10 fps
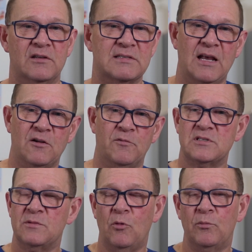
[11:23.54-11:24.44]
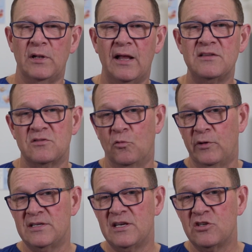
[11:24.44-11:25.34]
Start off with simple bloods or
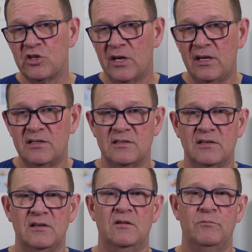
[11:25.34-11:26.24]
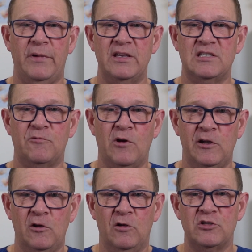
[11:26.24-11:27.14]
ECGs, basic
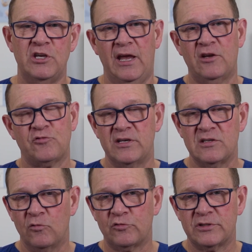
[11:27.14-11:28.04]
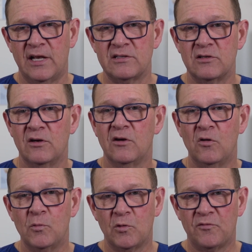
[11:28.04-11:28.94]
radiology, x-rays and ultrasounds,
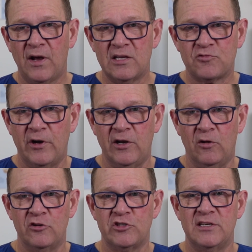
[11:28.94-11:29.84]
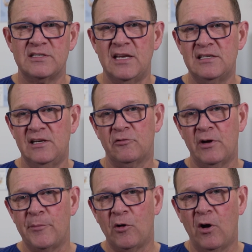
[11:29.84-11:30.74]
or more advanced radiology, CT
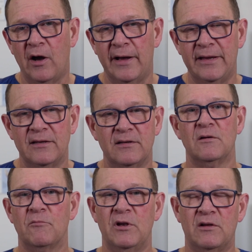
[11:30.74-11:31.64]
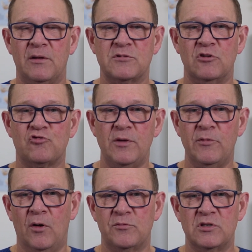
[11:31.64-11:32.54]
or MRI. When it comes to
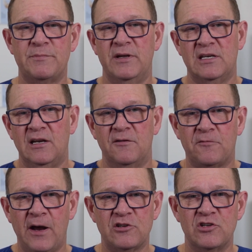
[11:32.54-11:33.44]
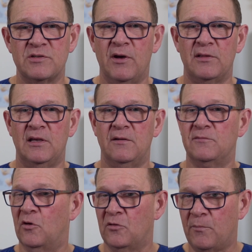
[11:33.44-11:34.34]
treatment options, particularly in fractures, you might think
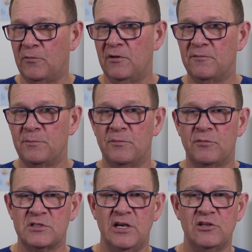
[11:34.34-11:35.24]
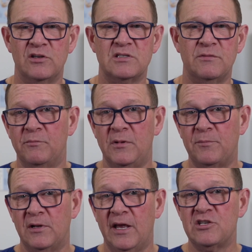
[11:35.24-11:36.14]
of non-operative procedures,
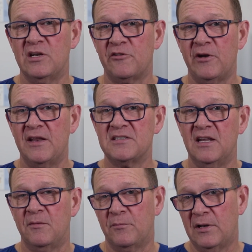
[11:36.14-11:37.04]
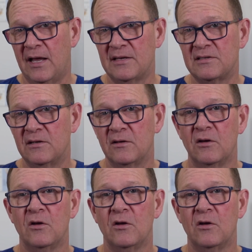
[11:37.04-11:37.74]
manipulation under anaesthetic and plaster,